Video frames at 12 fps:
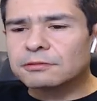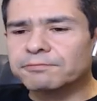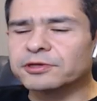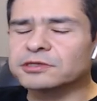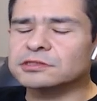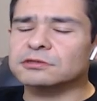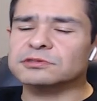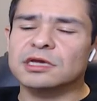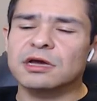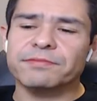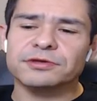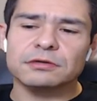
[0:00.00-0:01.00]
Please don't
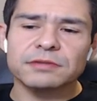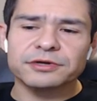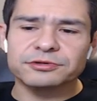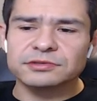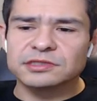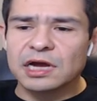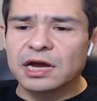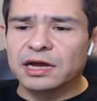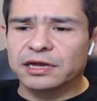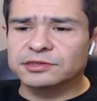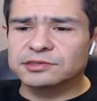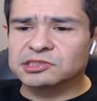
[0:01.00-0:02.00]
tell me the mother
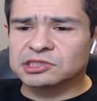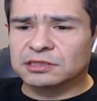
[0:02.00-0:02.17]
dies.